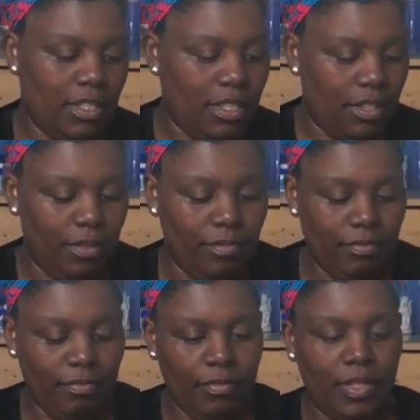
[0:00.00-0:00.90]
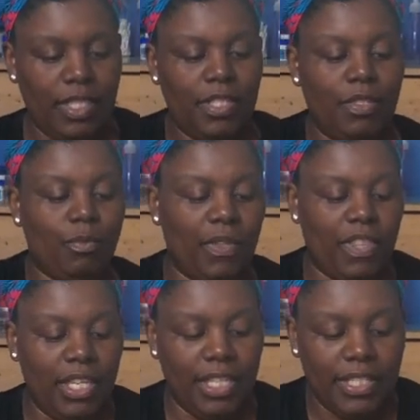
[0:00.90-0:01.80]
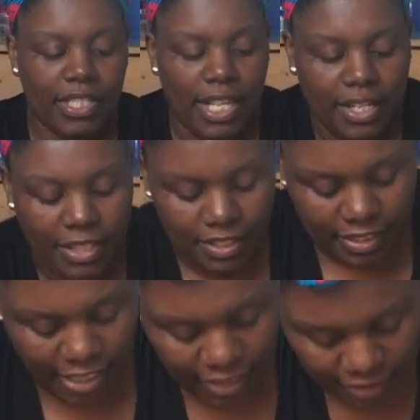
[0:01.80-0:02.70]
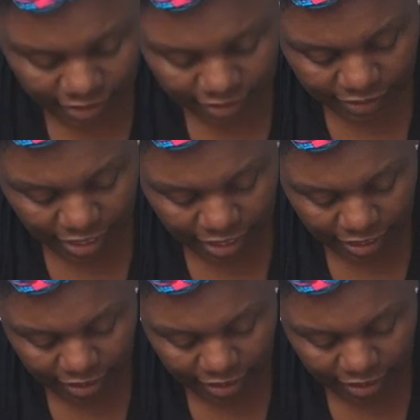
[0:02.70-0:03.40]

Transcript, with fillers: So this is what the inside of the set looks like.